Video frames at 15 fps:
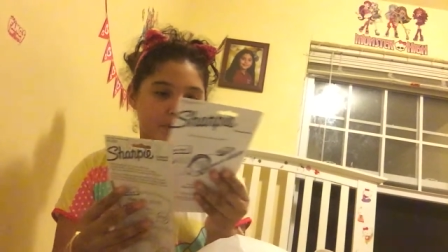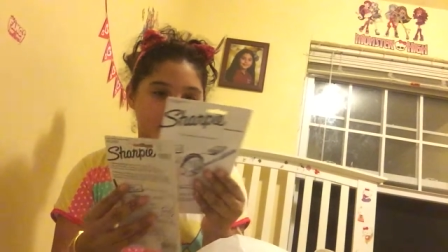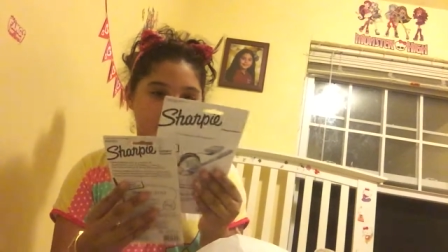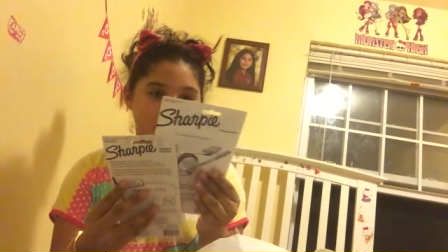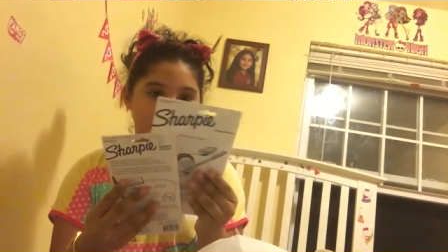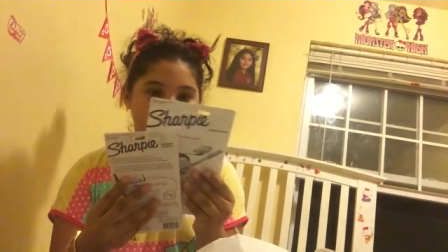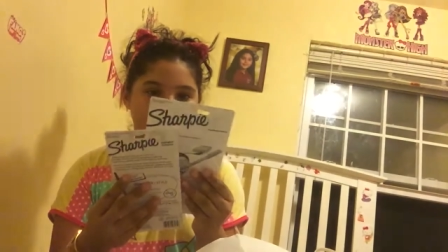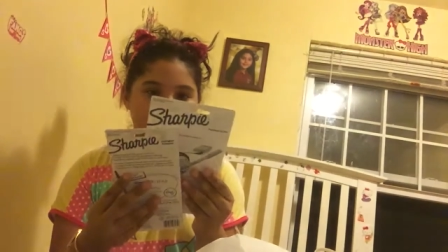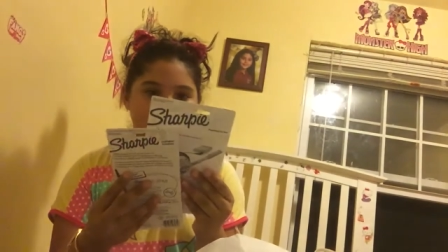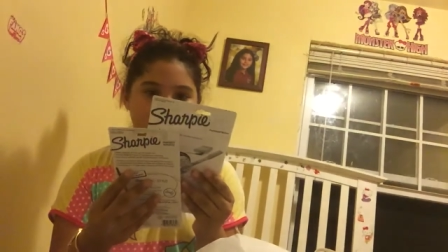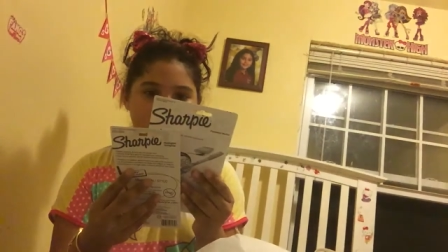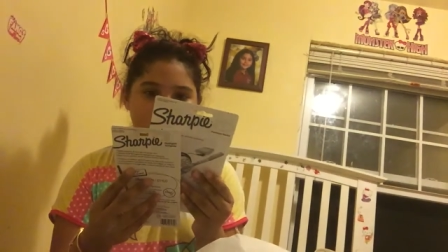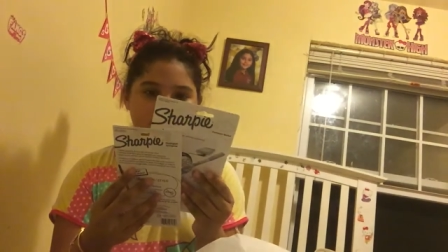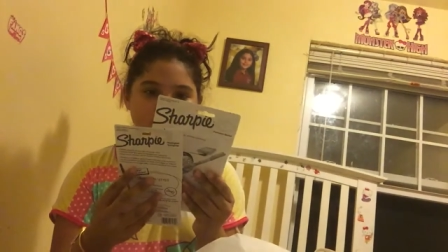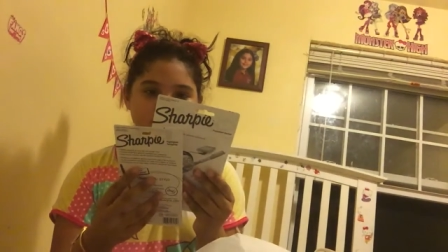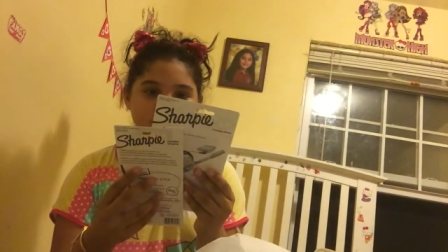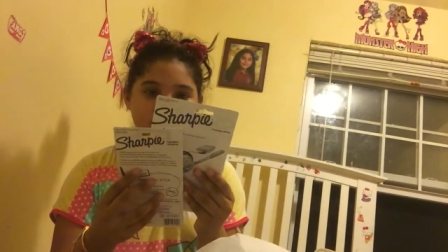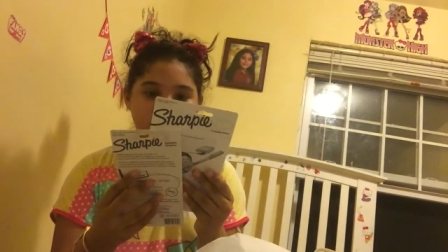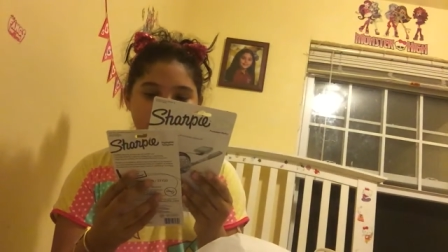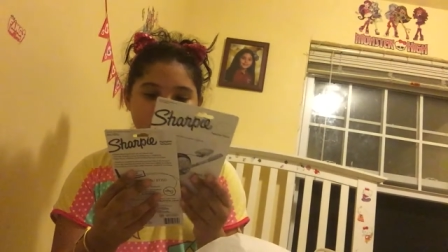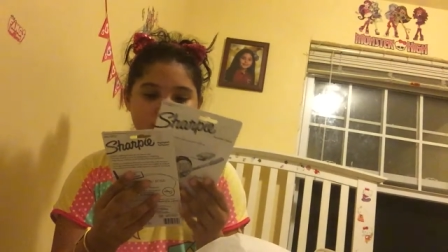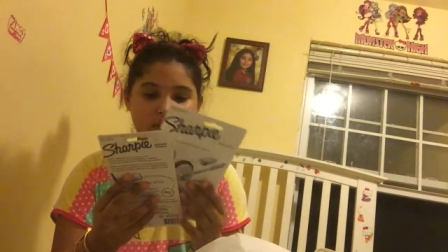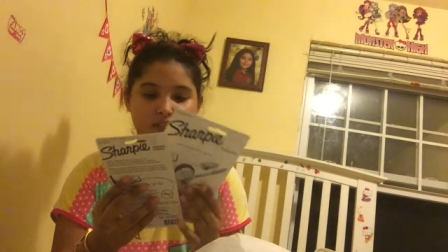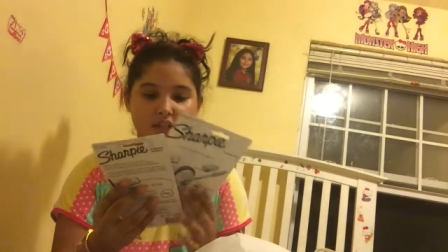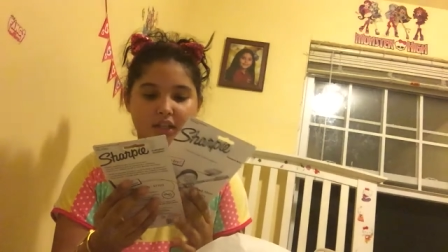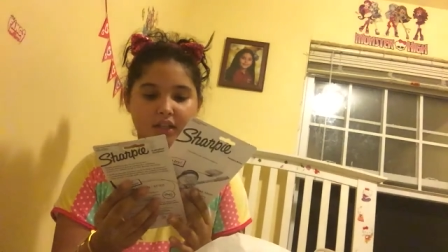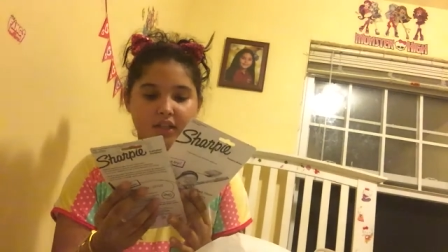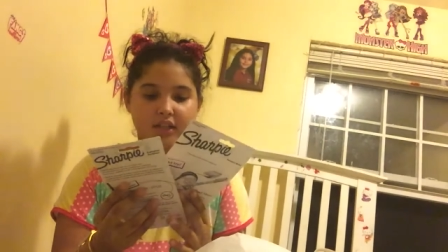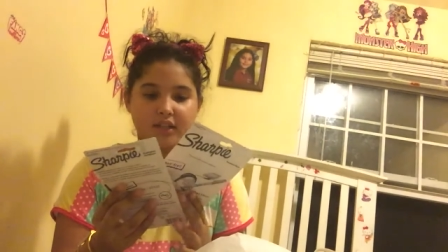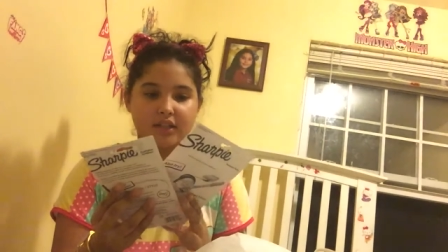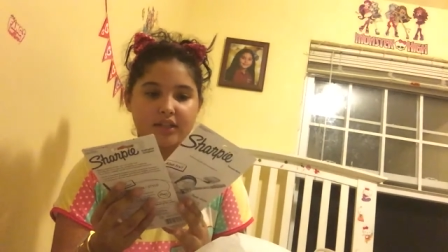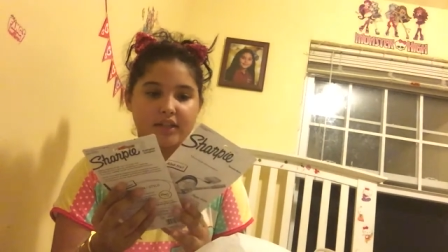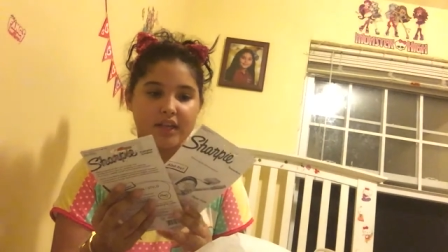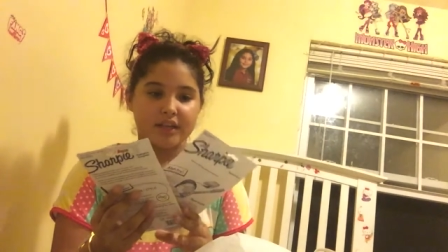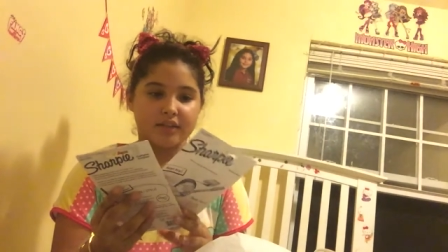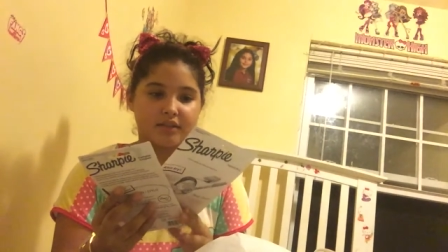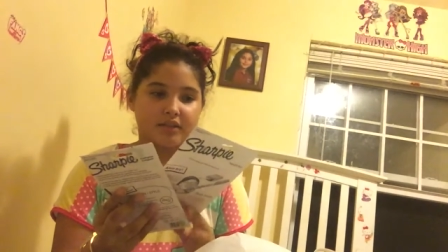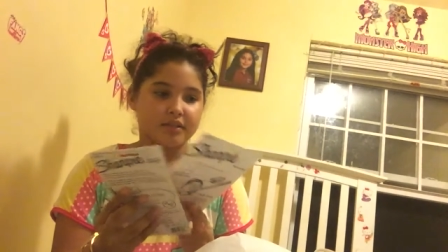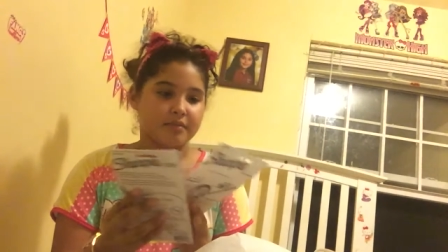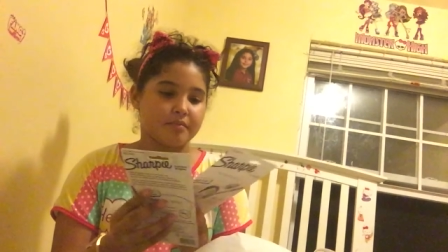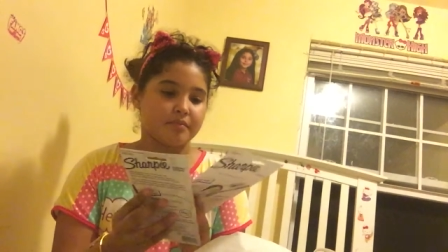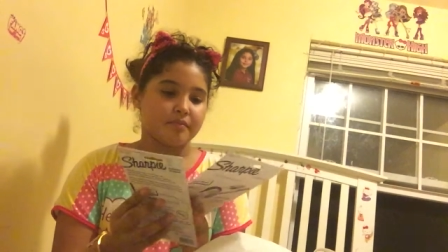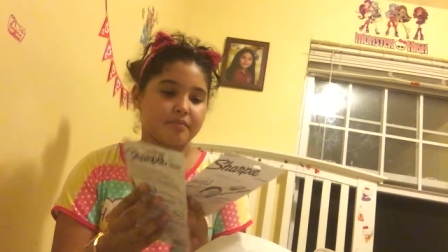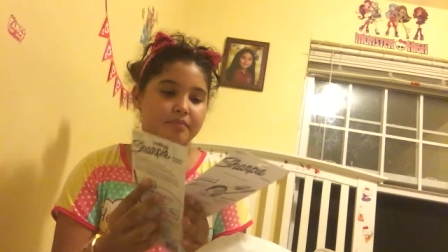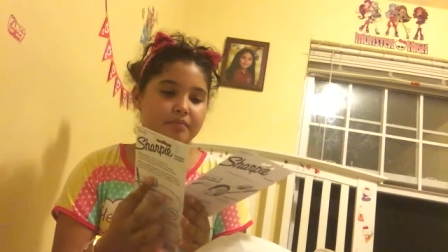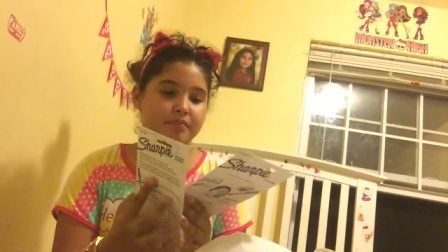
um... Yeah, there's some...